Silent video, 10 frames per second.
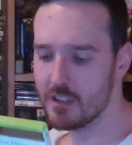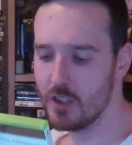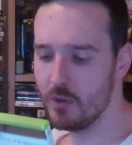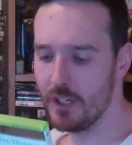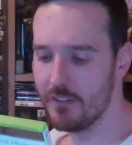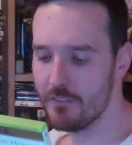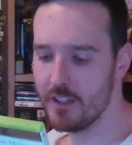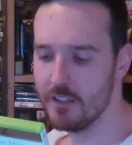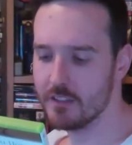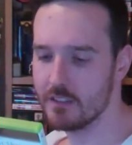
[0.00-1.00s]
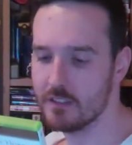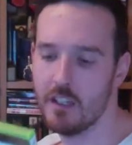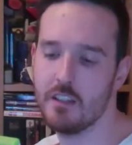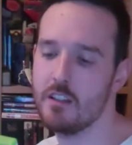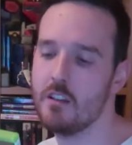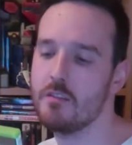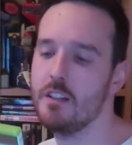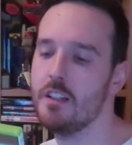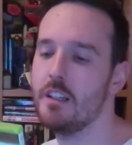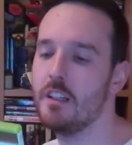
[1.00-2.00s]
two, Inner Fears and Silent Hill
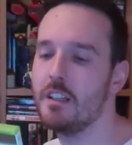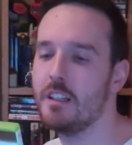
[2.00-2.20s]
three.